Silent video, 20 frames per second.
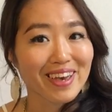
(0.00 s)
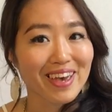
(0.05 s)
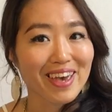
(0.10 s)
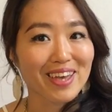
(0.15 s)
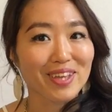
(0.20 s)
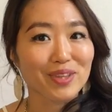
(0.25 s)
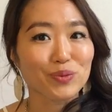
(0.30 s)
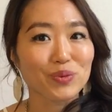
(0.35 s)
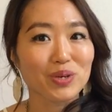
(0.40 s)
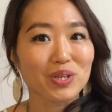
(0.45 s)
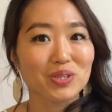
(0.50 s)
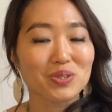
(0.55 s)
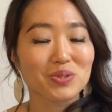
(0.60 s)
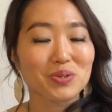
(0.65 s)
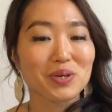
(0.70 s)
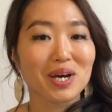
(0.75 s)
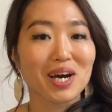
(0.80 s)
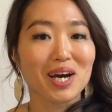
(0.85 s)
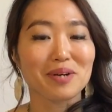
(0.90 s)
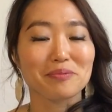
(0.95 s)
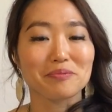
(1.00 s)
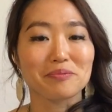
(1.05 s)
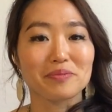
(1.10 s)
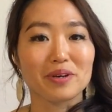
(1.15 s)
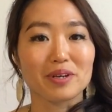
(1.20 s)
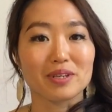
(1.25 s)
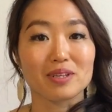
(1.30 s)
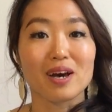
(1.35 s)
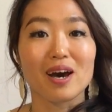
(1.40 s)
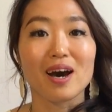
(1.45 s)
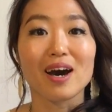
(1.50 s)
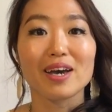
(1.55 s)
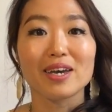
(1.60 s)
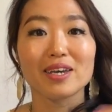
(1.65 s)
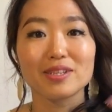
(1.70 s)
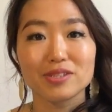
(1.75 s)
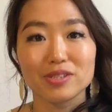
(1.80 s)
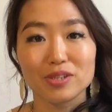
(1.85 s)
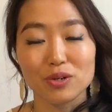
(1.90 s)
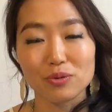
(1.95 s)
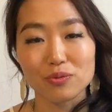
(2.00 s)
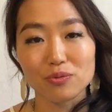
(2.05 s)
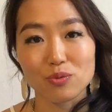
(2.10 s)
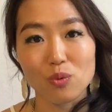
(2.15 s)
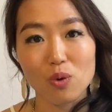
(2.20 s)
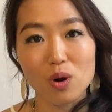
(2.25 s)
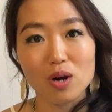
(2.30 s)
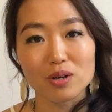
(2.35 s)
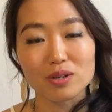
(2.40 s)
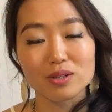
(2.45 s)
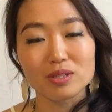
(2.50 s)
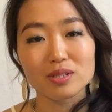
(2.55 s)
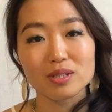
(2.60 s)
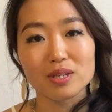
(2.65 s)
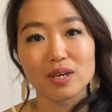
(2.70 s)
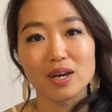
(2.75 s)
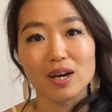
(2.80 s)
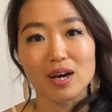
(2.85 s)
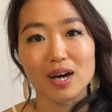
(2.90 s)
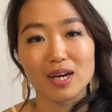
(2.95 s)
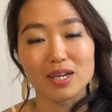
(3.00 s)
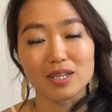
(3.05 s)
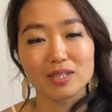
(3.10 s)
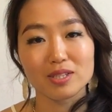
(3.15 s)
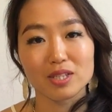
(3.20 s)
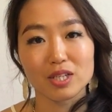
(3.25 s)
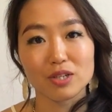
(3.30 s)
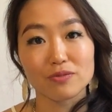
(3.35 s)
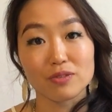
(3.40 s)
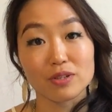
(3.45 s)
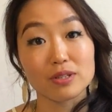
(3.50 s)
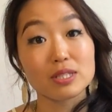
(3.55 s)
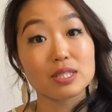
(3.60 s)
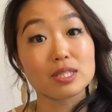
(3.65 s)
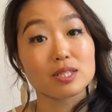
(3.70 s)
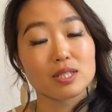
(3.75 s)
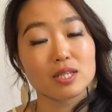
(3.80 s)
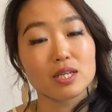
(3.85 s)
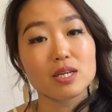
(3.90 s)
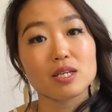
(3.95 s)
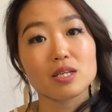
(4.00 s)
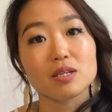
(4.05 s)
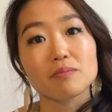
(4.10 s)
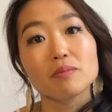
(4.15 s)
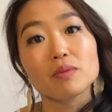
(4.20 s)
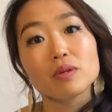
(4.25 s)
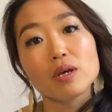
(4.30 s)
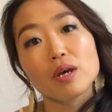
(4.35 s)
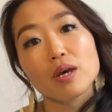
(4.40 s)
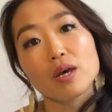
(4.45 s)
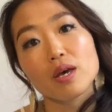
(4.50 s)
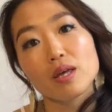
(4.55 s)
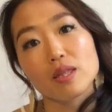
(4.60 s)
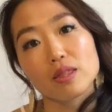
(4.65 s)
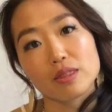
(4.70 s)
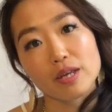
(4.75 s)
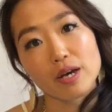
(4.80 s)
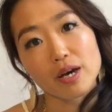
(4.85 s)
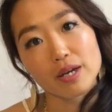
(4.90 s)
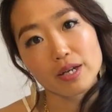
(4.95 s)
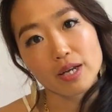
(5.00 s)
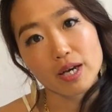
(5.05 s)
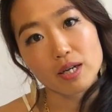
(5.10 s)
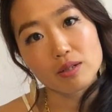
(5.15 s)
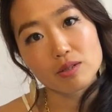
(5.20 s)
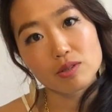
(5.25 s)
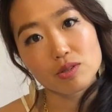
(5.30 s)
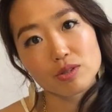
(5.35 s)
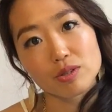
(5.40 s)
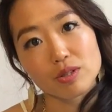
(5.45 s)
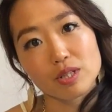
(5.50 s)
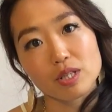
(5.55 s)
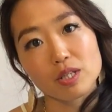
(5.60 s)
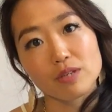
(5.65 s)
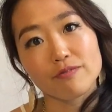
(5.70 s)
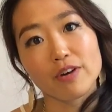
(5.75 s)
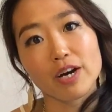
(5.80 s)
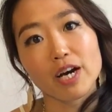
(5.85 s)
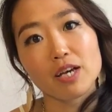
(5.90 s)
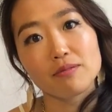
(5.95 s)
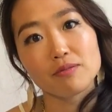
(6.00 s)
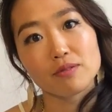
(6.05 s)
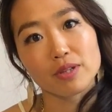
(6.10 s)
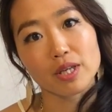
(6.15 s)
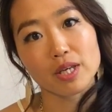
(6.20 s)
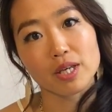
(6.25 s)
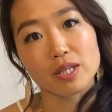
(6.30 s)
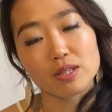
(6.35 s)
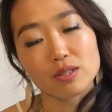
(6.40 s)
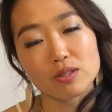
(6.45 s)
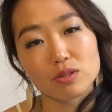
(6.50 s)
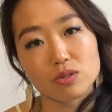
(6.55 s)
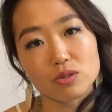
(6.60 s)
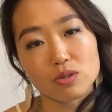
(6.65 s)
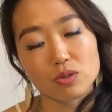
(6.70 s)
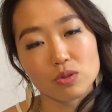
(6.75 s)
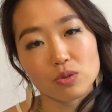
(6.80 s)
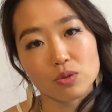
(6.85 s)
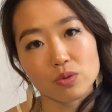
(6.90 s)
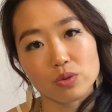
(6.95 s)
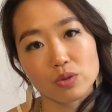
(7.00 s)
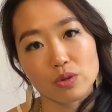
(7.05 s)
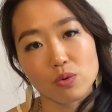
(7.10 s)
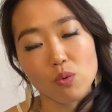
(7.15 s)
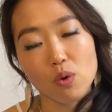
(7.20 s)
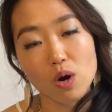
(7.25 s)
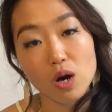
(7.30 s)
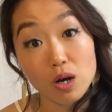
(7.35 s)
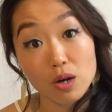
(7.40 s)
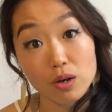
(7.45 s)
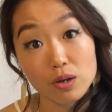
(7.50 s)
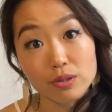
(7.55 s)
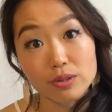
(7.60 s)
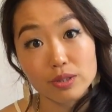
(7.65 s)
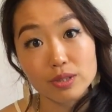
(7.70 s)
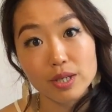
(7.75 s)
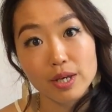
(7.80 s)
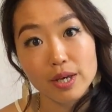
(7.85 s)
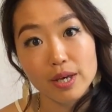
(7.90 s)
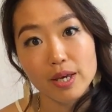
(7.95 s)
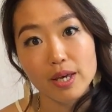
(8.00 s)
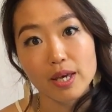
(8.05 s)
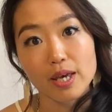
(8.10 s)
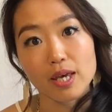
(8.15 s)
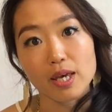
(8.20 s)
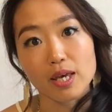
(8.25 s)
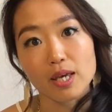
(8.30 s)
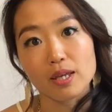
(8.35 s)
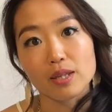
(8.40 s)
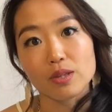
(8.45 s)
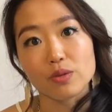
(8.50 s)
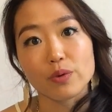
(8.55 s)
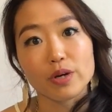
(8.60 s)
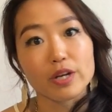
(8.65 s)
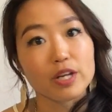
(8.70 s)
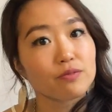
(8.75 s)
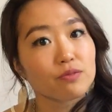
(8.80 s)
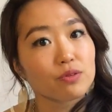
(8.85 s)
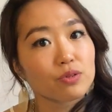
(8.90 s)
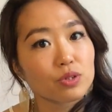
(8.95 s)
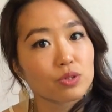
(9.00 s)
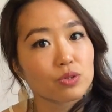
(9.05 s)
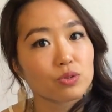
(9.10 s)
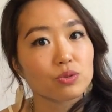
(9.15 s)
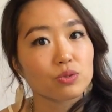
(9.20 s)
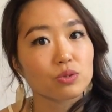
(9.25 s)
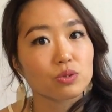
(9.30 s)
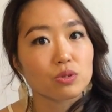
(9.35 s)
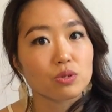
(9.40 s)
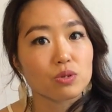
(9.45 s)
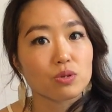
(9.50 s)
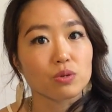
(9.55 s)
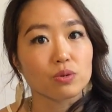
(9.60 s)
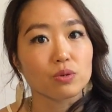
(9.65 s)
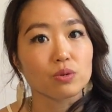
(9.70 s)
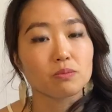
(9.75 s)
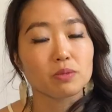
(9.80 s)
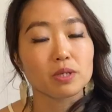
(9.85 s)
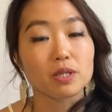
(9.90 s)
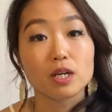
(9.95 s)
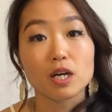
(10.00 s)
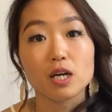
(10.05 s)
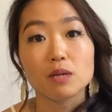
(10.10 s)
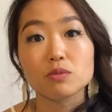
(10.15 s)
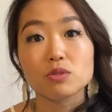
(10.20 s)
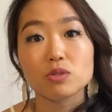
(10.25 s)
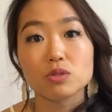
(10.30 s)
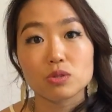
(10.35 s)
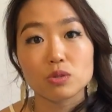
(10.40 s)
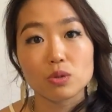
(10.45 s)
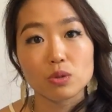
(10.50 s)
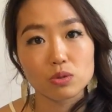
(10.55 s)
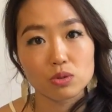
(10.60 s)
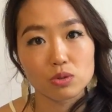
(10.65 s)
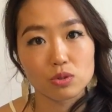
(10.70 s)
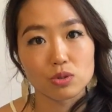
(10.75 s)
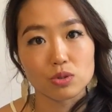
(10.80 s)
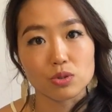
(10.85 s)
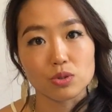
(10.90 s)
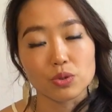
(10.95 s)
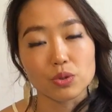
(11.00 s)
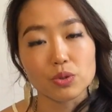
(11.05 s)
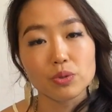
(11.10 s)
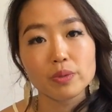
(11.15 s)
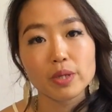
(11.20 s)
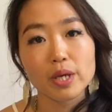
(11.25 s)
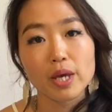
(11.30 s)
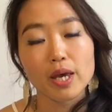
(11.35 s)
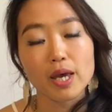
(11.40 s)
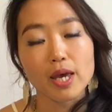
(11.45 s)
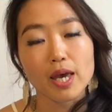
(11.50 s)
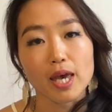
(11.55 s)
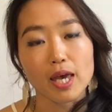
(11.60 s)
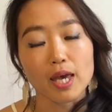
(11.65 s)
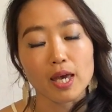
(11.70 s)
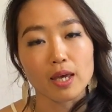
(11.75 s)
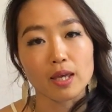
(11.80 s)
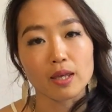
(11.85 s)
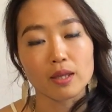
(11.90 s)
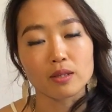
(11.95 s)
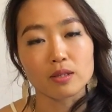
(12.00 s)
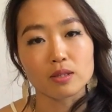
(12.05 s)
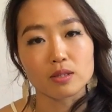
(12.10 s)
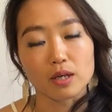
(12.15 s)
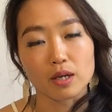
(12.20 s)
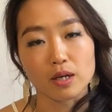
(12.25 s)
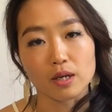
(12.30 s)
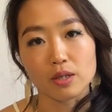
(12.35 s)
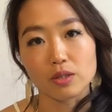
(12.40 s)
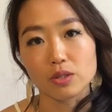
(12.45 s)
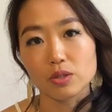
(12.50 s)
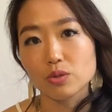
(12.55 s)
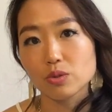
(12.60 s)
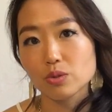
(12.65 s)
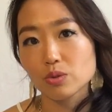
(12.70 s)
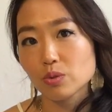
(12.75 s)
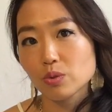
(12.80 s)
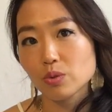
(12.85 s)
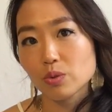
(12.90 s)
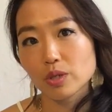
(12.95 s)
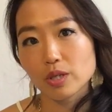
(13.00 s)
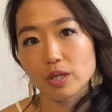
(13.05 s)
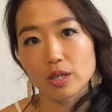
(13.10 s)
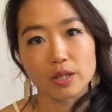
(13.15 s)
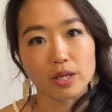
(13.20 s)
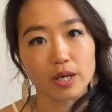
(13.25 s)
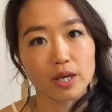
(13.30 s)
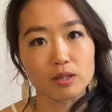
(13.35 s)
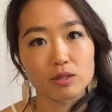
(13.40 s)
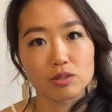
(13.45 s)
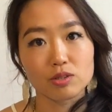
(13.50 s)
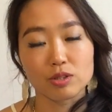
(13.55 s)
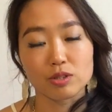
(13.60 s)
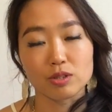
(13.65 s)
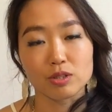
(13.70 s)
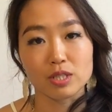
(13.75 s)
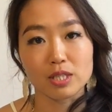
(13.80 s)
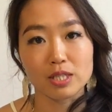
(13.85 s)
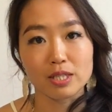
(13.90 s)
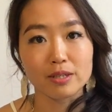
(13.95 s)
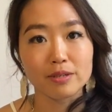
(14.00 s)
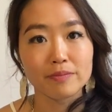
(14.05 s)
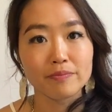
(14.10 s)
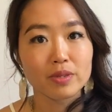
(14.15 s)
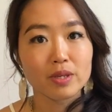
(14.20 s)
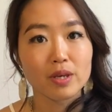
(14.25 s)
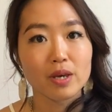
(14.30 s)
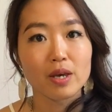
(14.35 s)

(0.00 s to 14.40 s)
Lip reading: and when you have a high self-worth, high self-esteem, that actually vibrates to the world, and whatever you do becomes so true, and you can actually